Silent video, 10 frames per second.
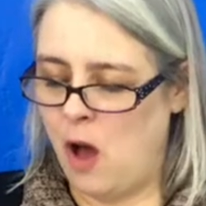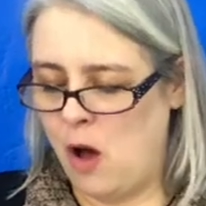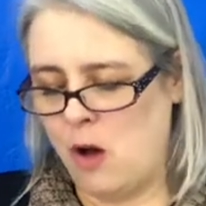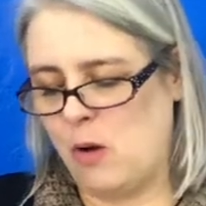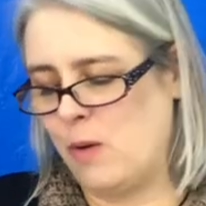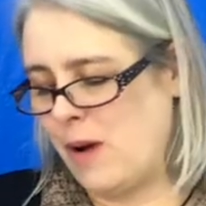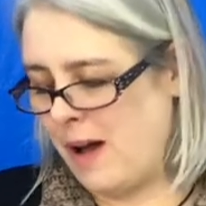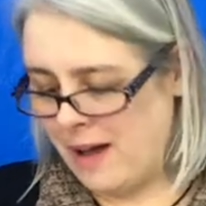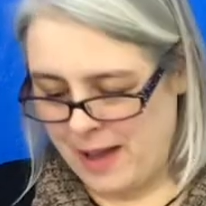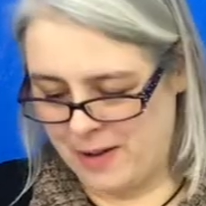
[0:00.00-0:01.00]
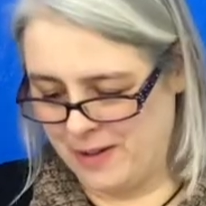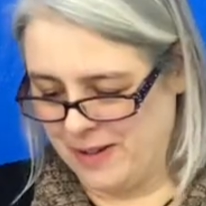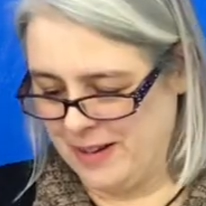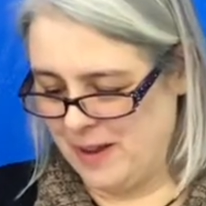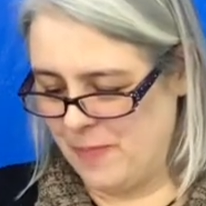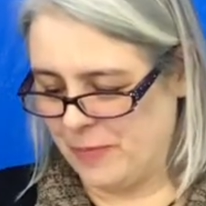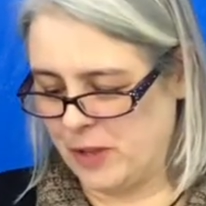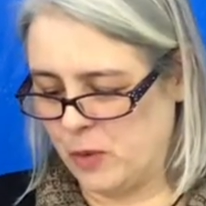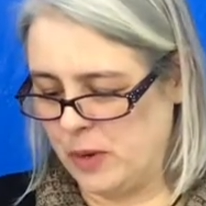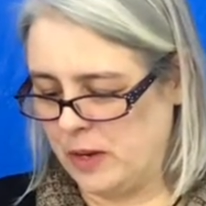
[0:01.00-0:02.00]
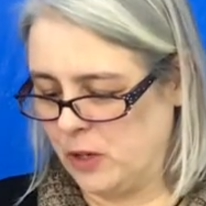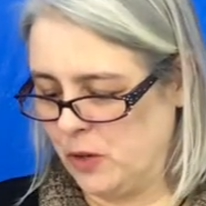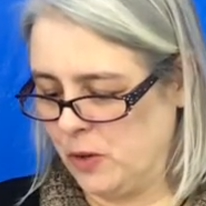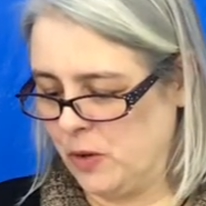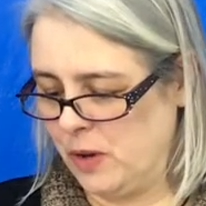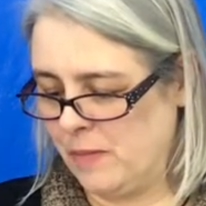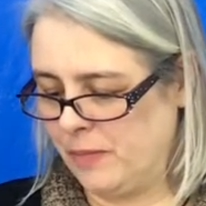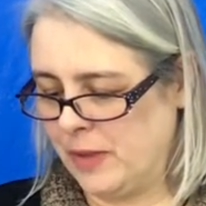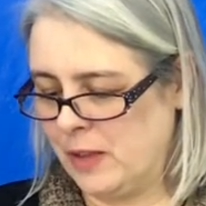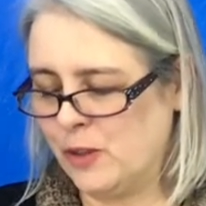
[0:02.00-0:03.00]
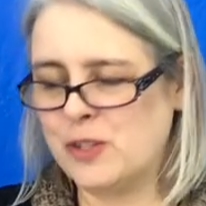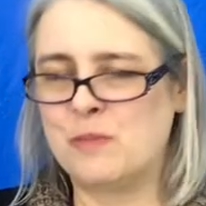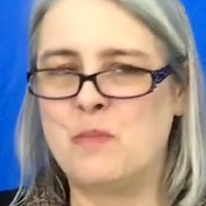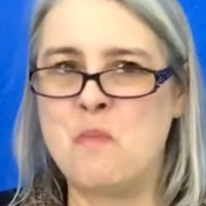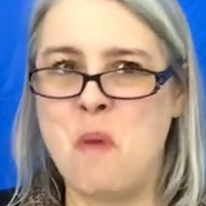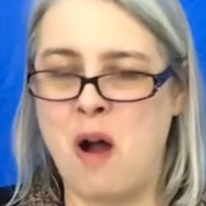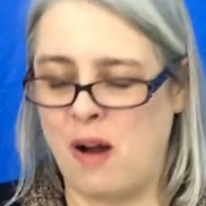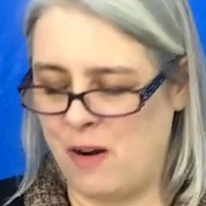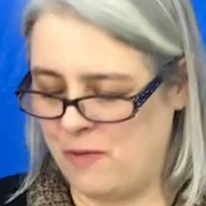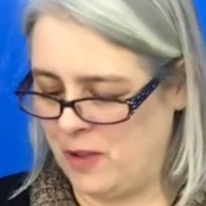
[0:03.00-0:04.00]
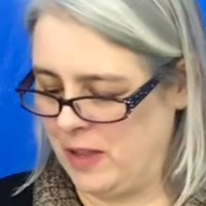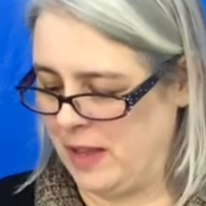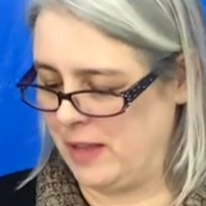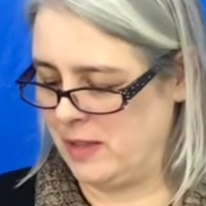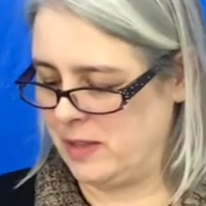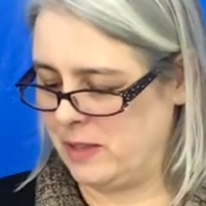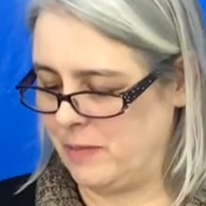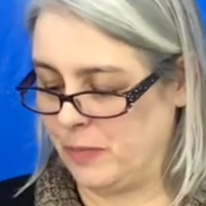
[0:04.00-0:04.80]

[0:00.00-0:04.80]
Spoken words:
"Oh, Ion," the queen cooed. "It looks marvelous.